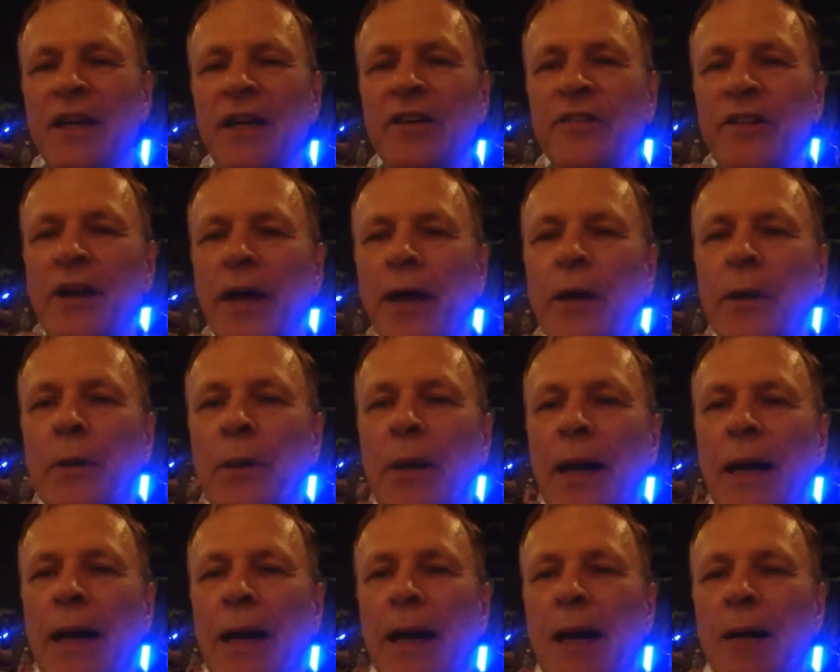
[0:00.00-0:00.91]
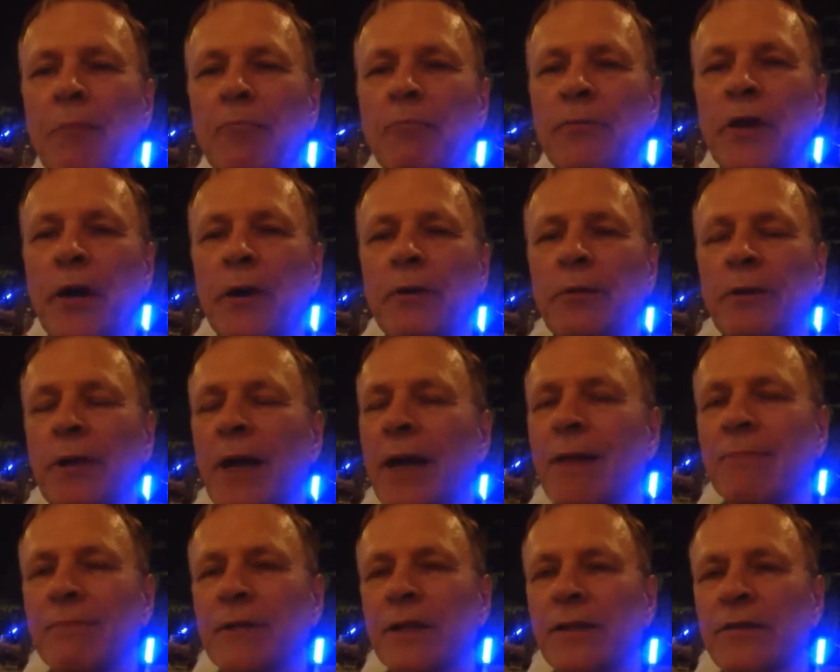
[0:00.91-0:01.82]
So, um, so
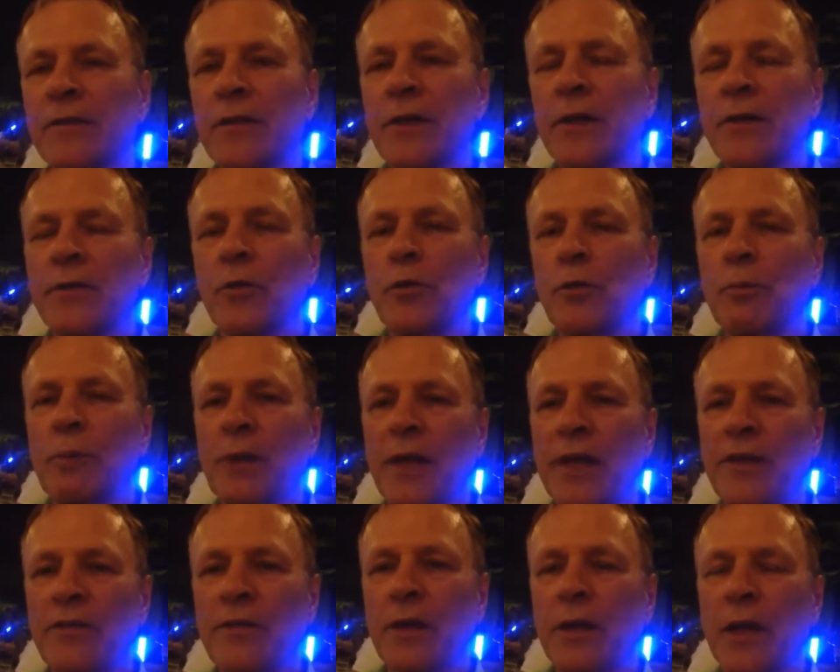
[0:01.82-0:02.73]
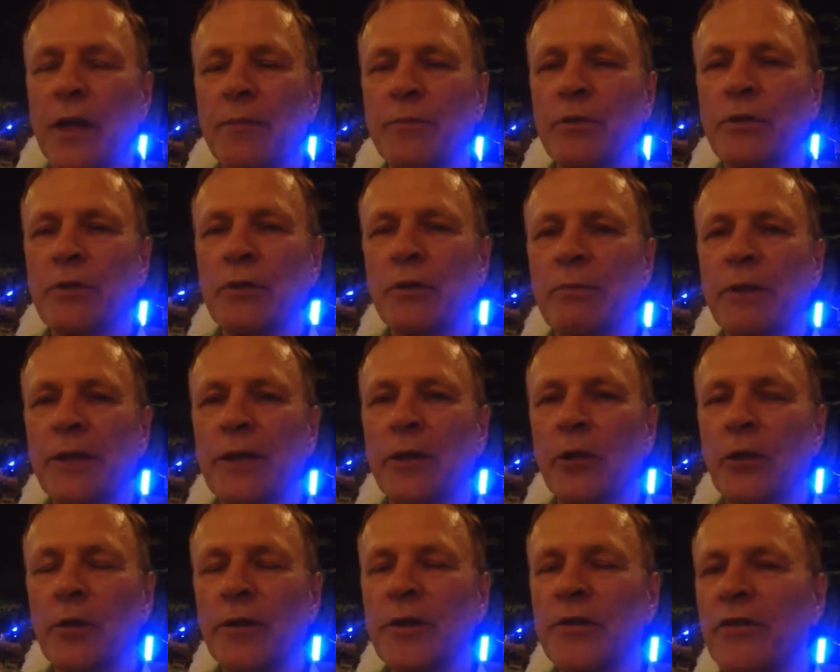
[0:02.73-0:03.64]
yeah, it's a, it's a good place to come to. But
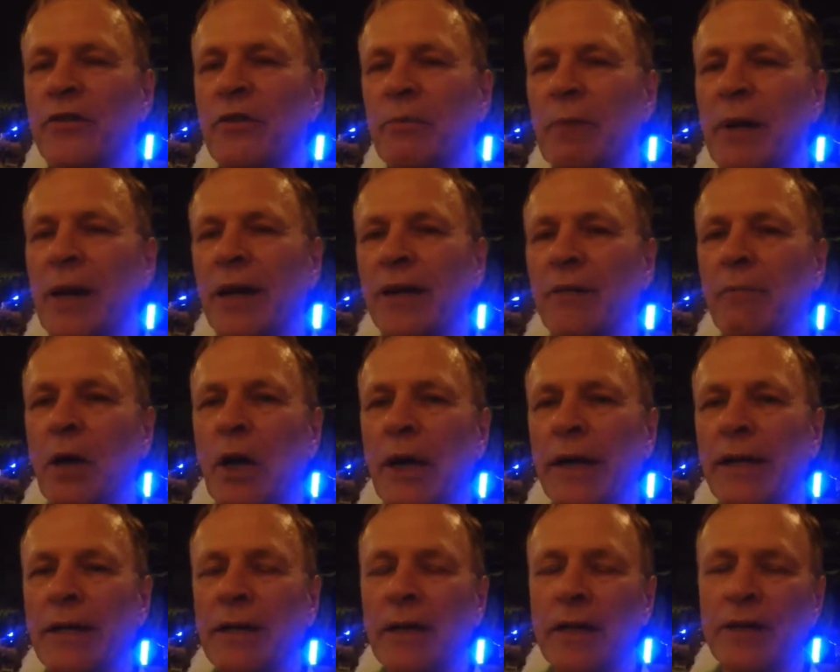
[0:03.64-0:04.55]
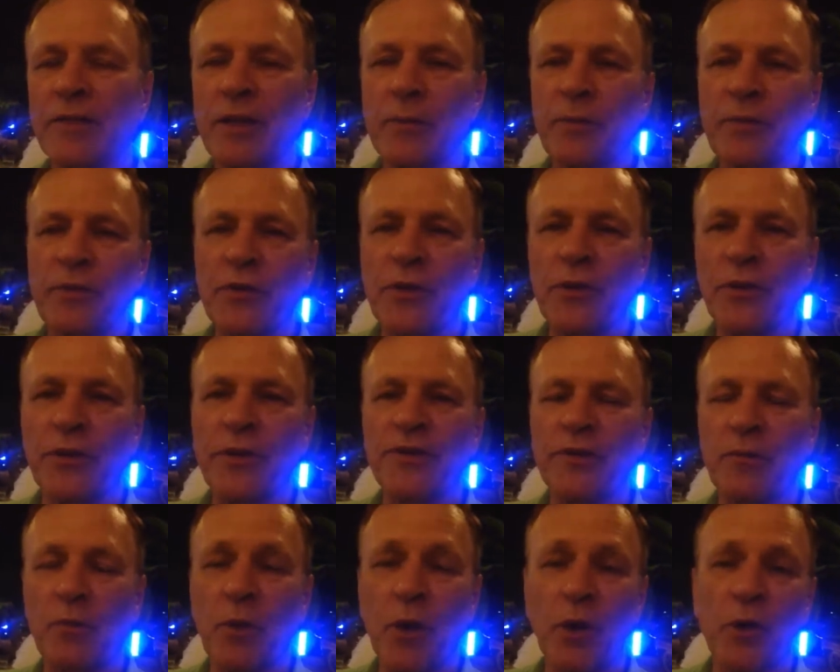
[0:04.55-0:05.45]
look, this is part of my uh, tip series,
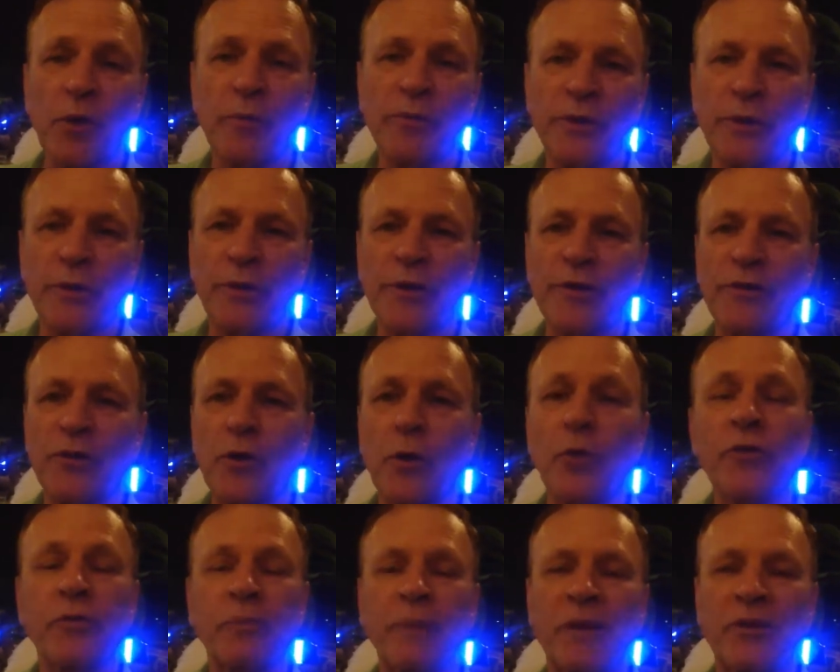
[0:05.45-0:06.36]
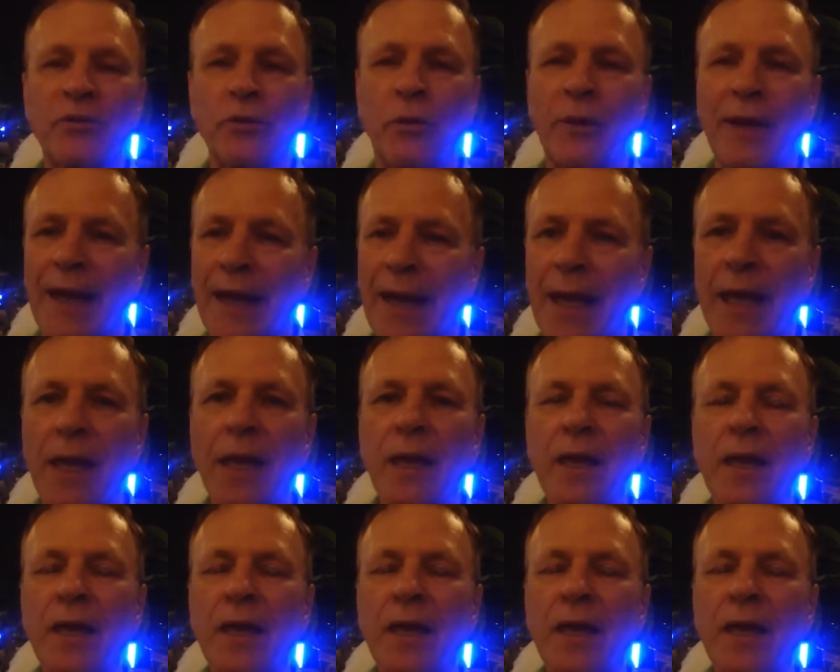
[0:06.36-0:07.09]
and welcome to it. It's called Special K.